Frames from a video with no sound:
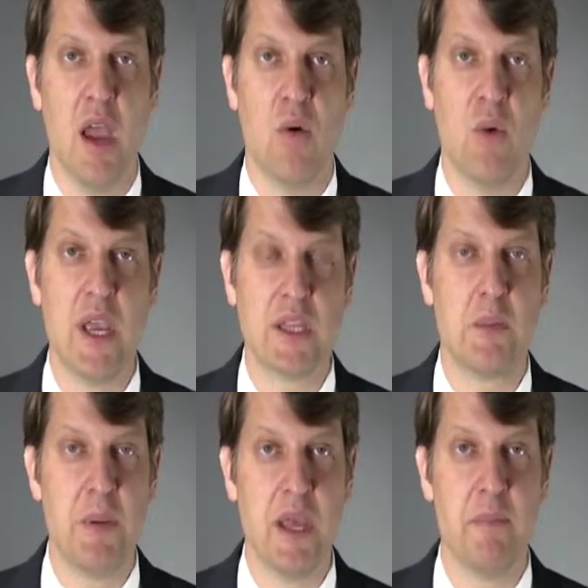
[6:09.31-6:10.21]
We at the
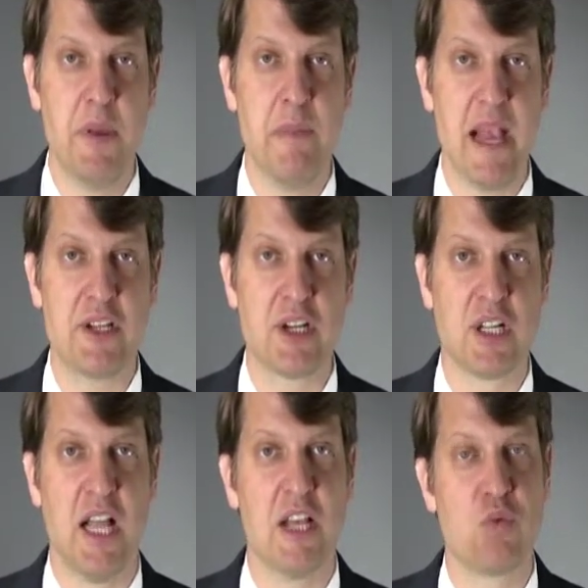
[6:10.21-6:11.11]
PMP
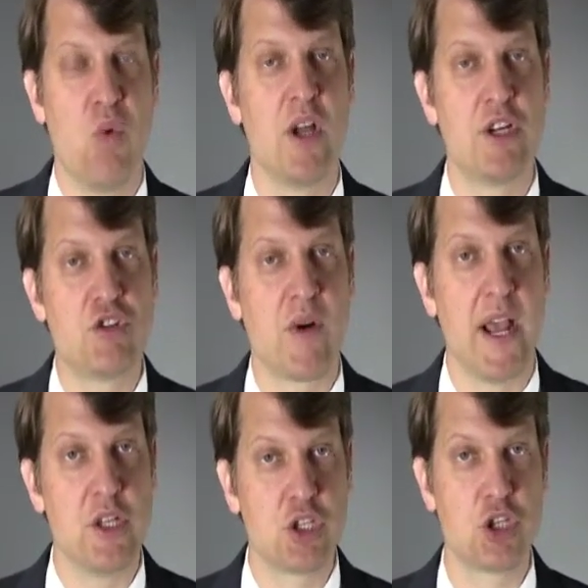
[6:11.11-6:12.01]
Masterclass want to try
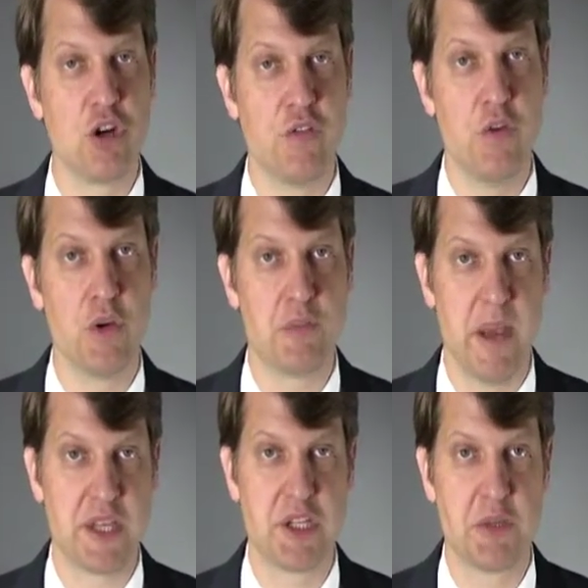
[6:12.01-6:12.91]
and serve you as
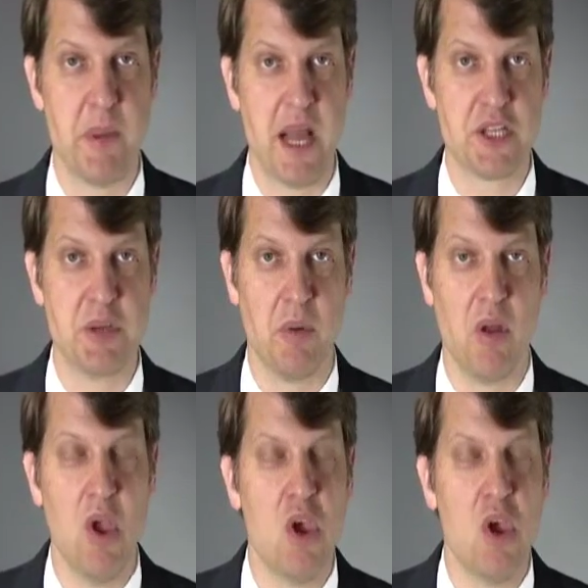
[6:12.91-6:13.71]
best as possible.